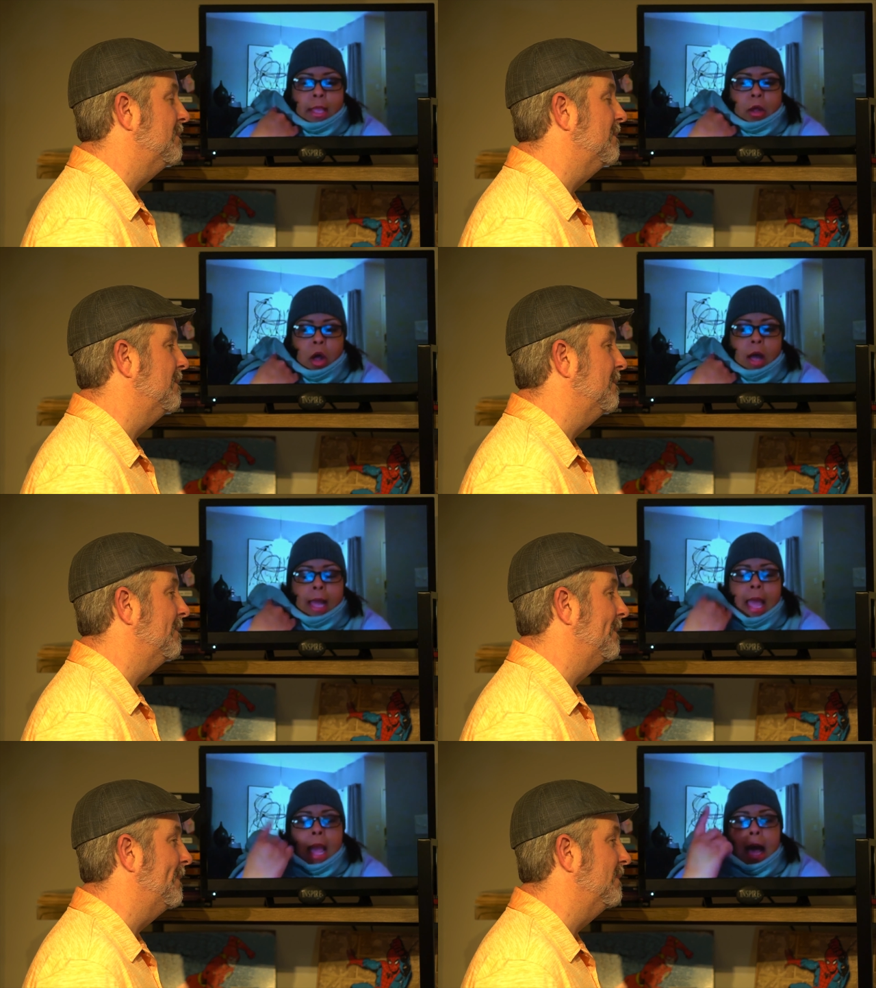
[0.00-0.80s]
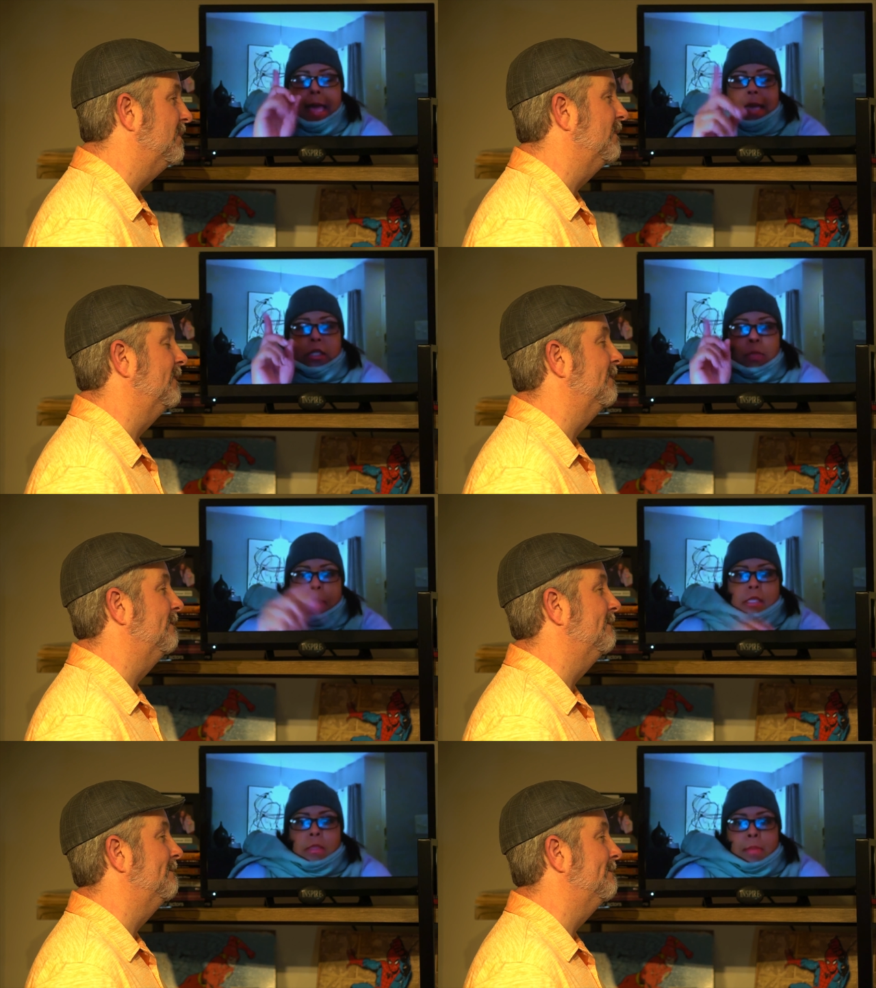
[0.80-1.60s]
Speaker 1: them more like a hawk. I actually
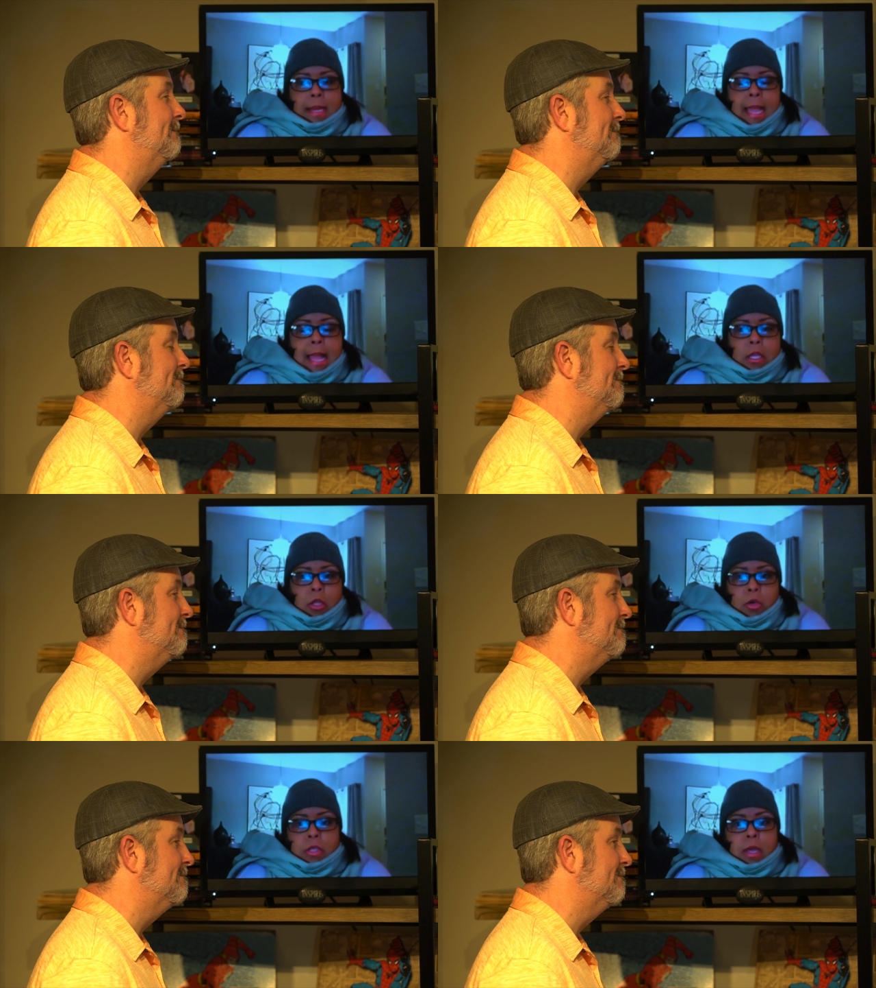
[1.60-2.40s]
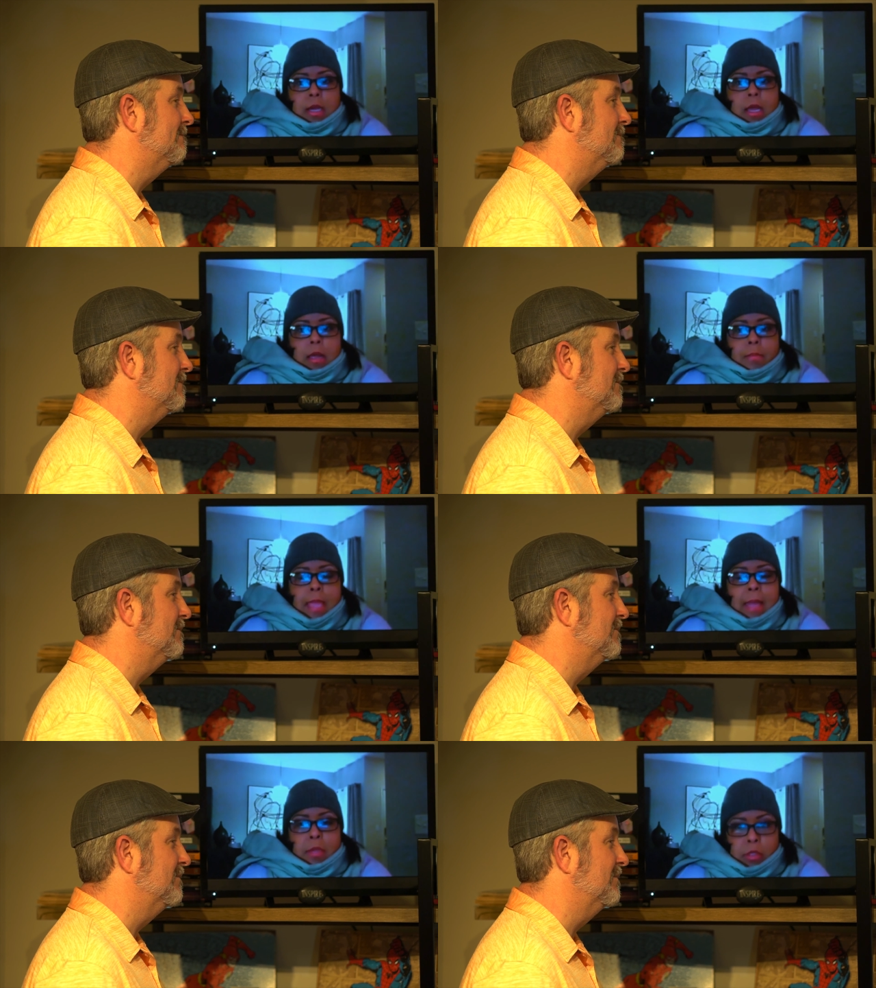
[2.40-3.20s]
bought some binoculars on um,
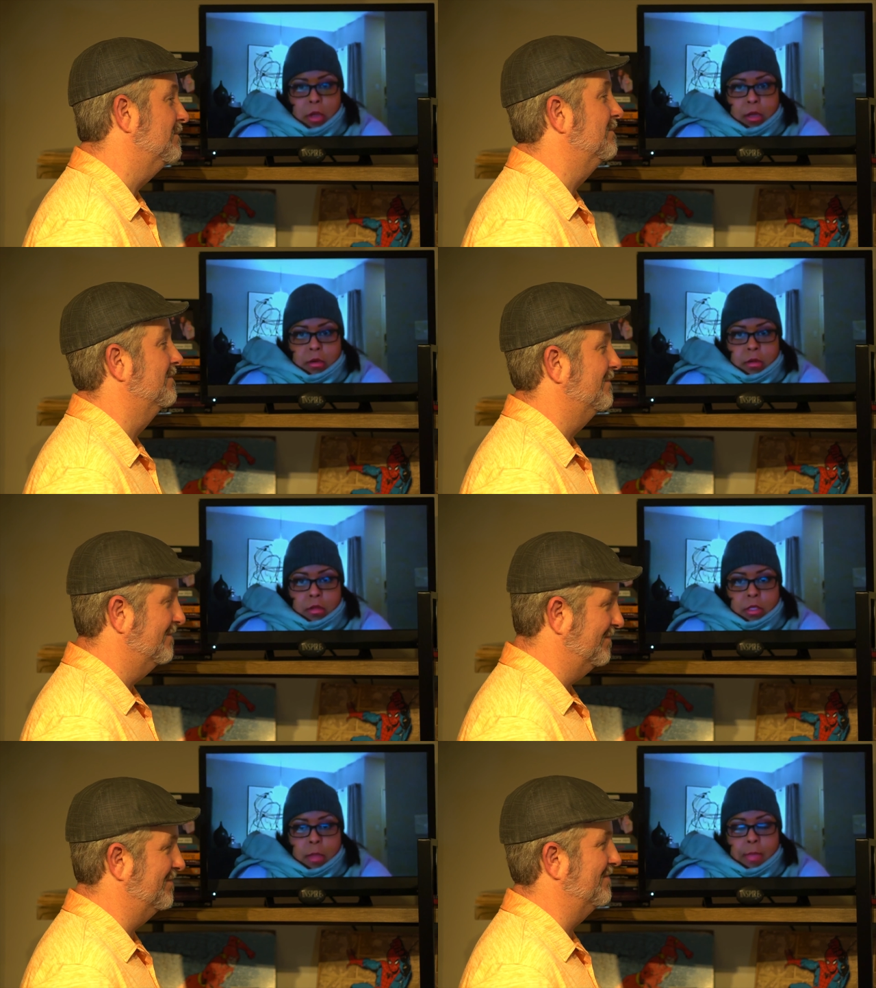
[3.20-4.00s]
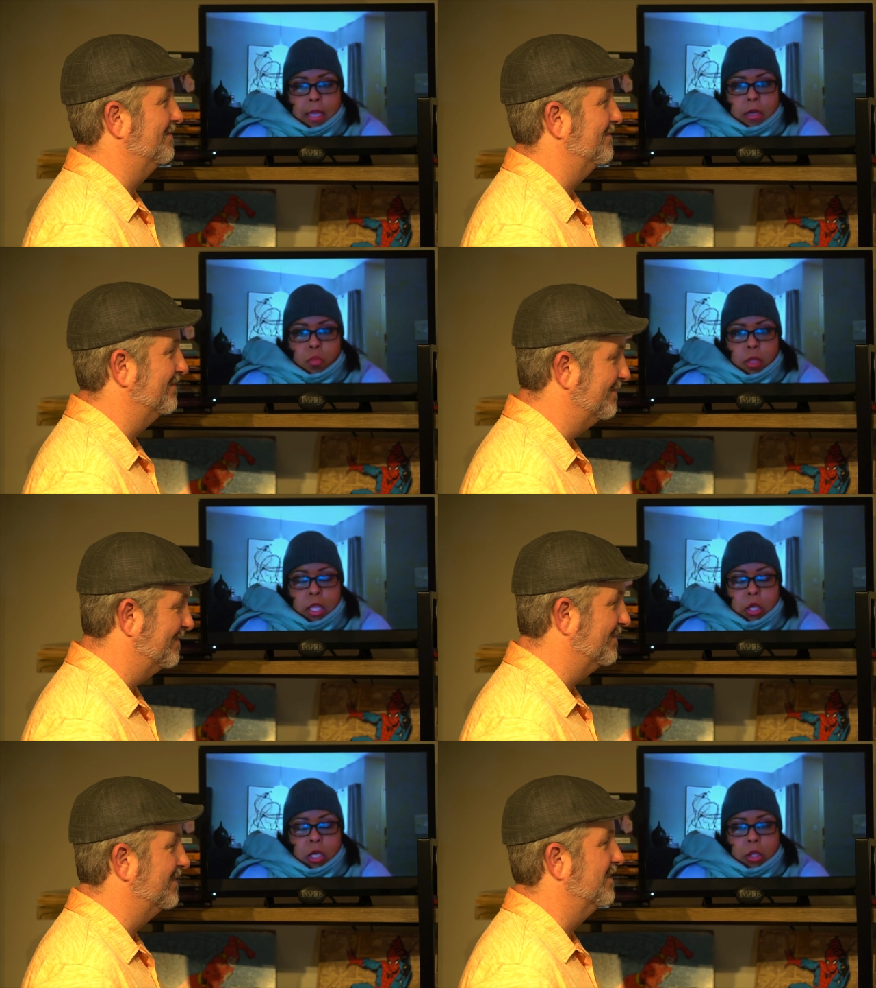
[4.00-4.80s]
Amazon, so I'm getting
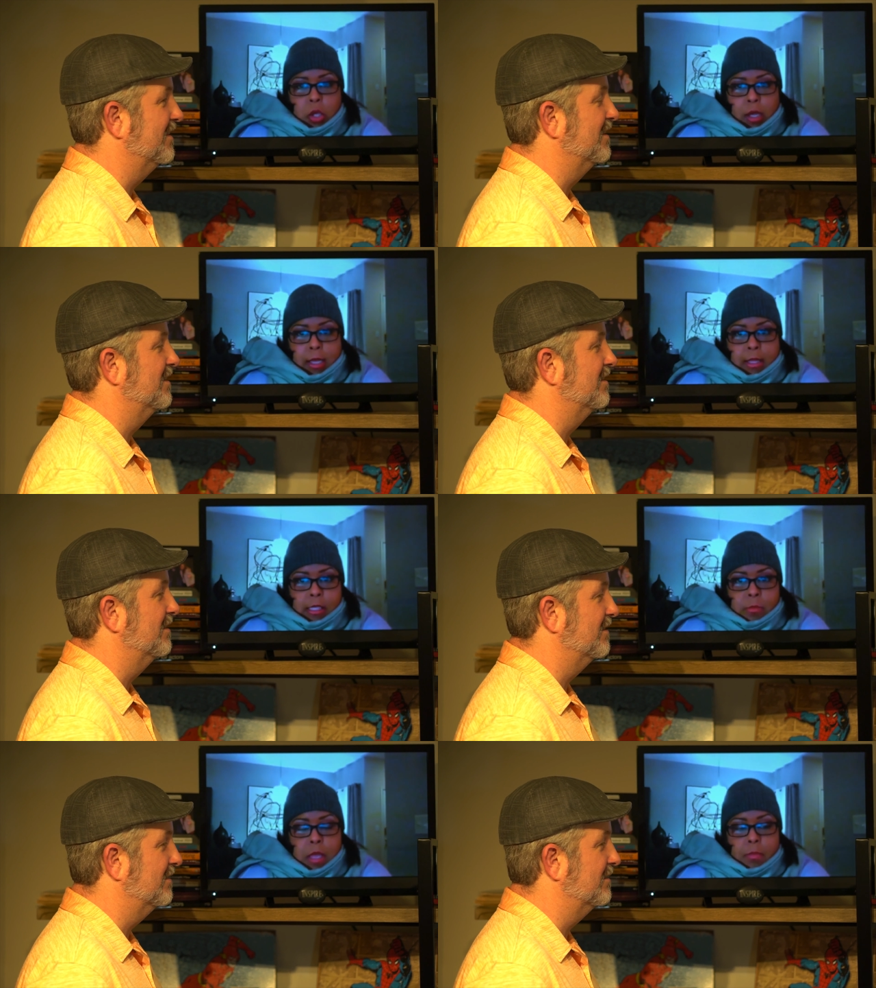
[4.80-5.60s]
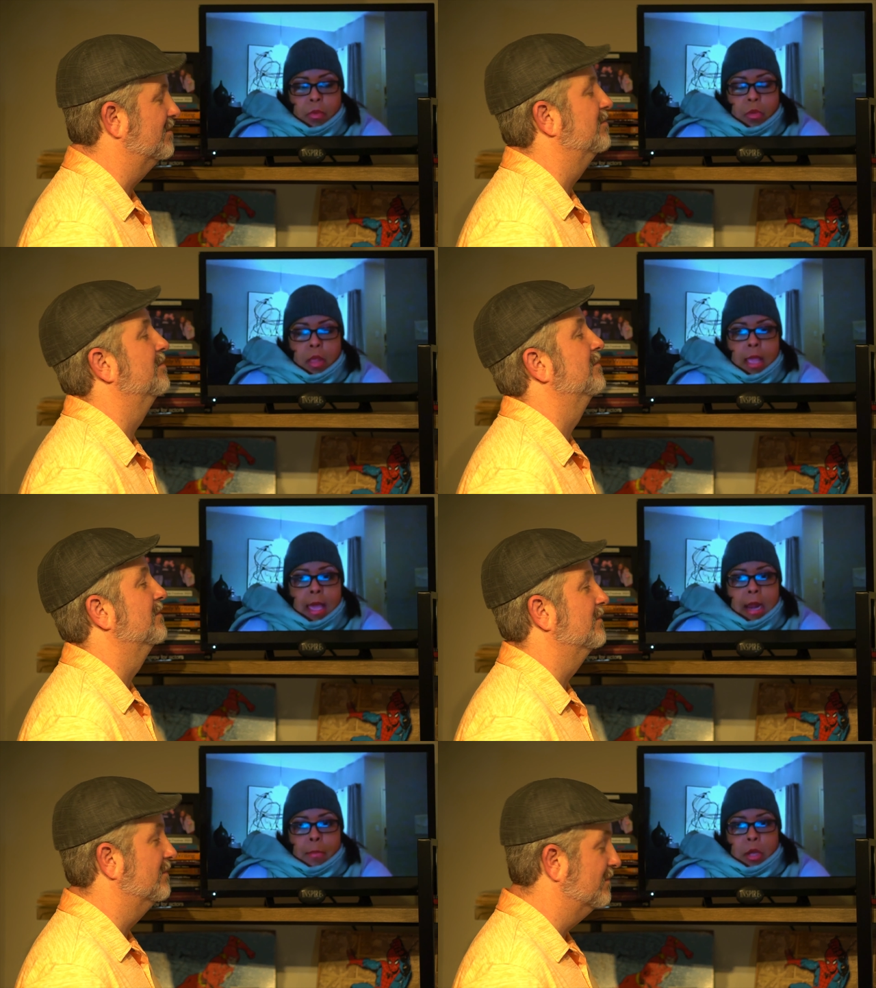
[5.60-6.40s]
really good look at these people.
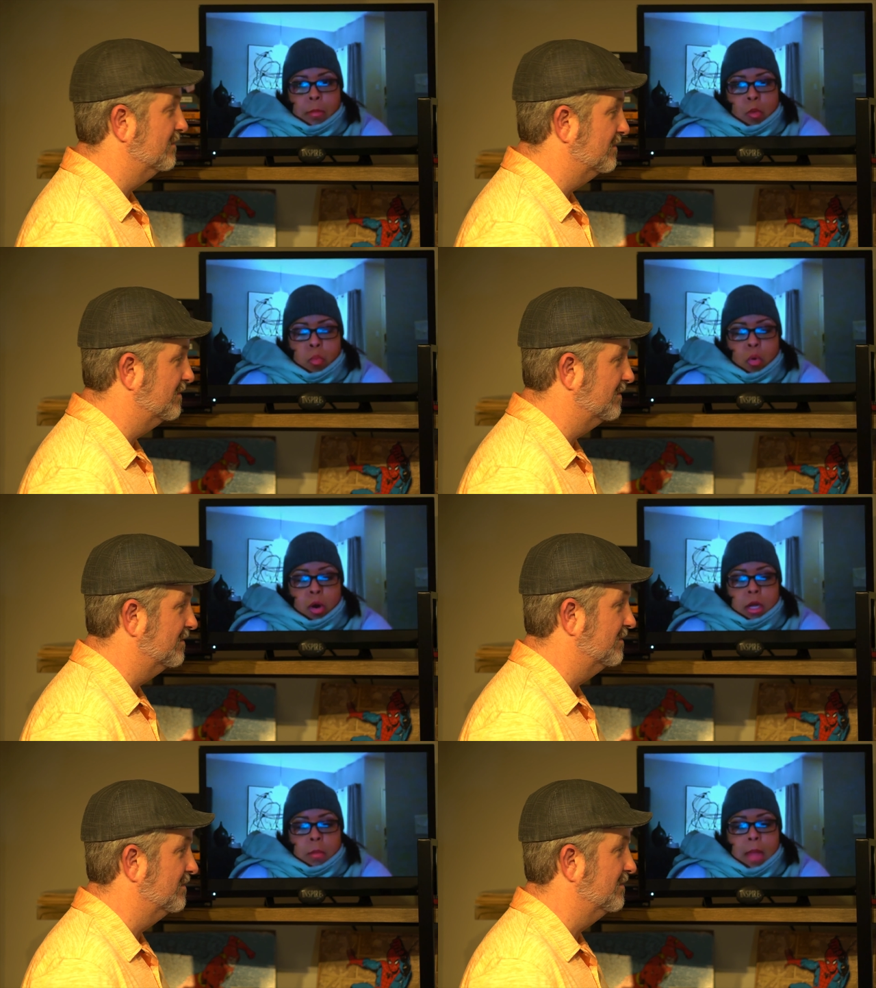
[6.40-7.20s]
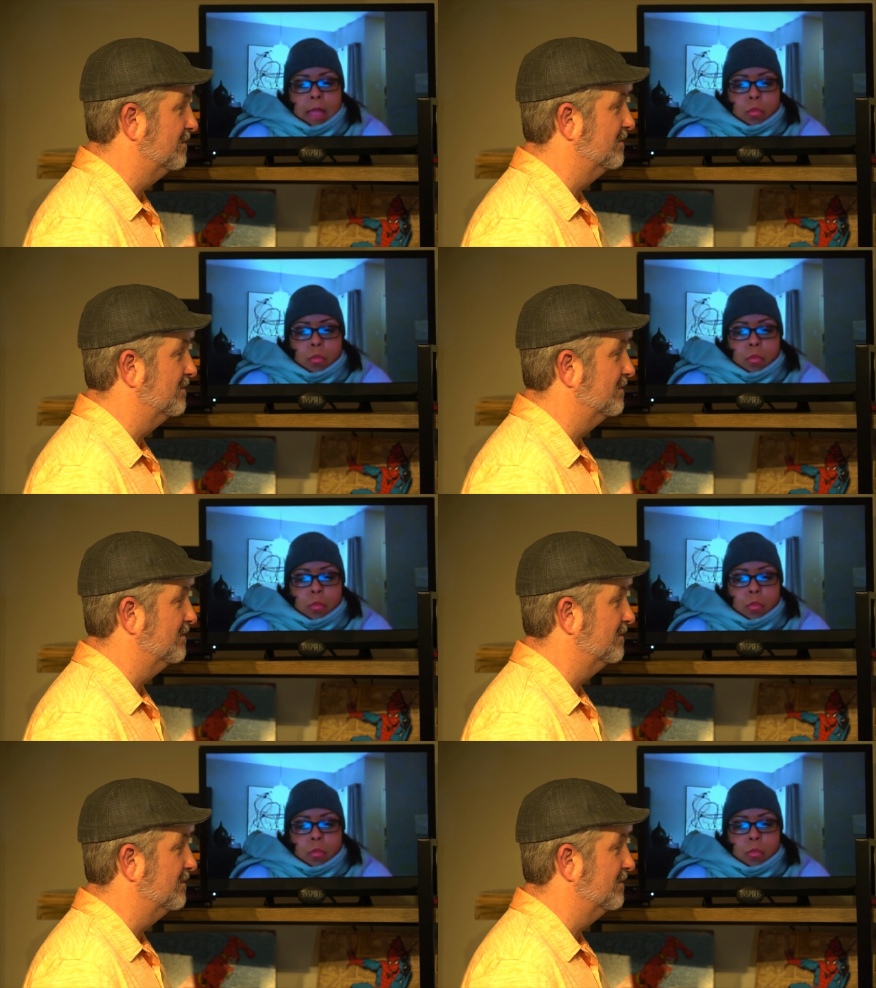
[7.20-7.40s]
I'm going to be reporting them.